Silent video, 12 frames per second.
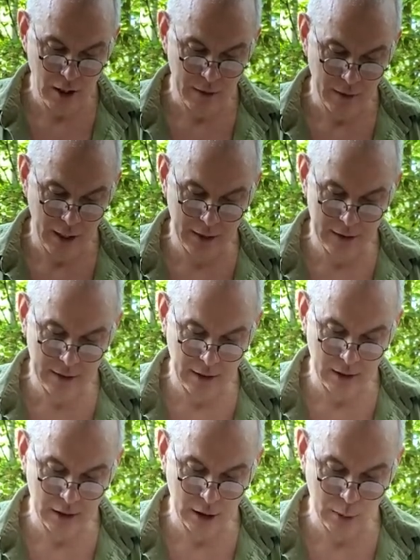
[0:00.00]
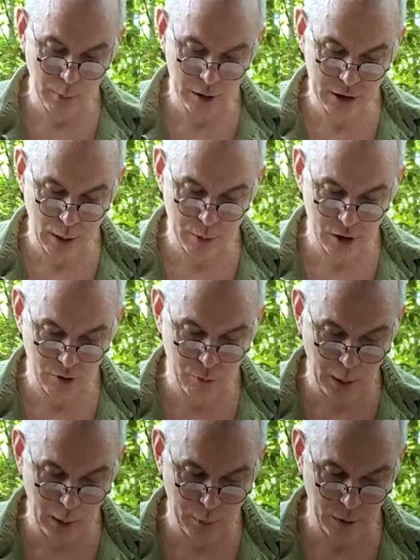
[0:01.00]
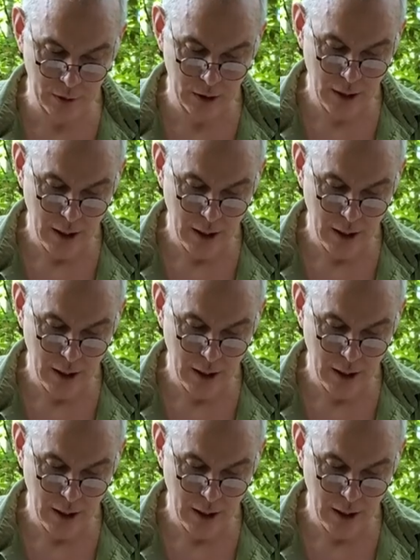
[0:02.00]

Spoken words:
not attending to the perception of people,